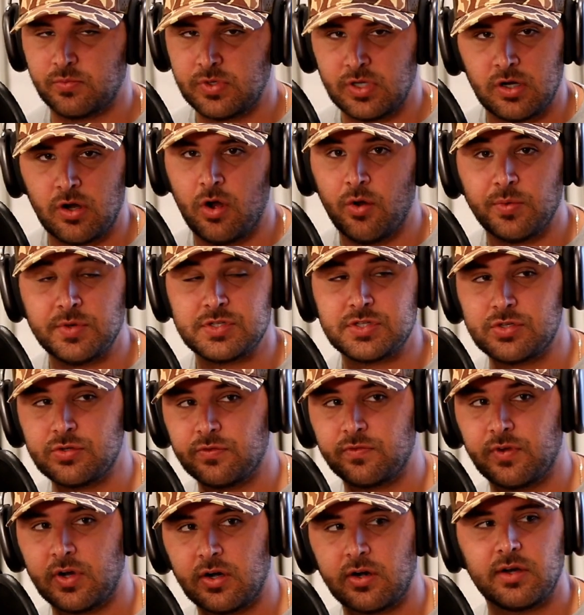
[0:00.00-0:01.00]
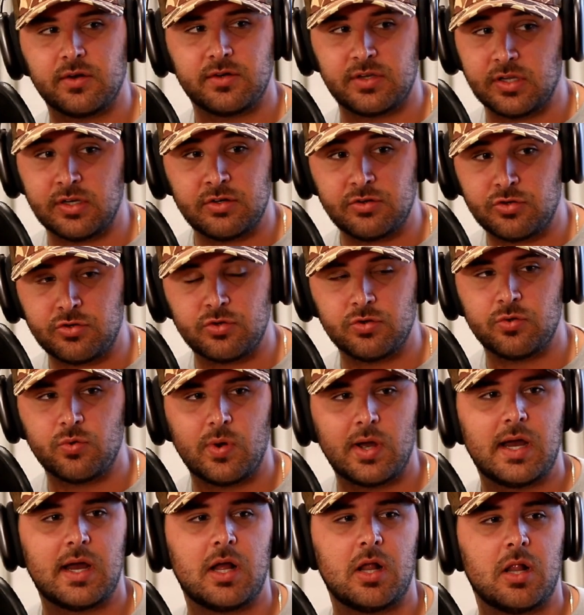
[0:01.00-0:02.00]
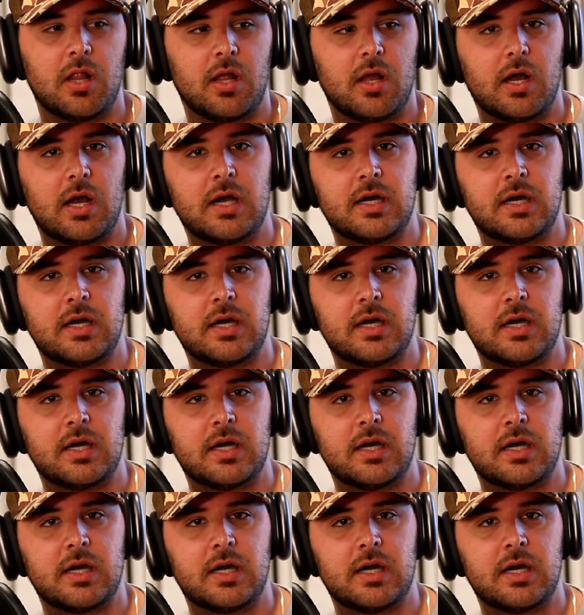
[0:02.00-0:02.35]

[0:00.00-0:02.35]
didn't do well.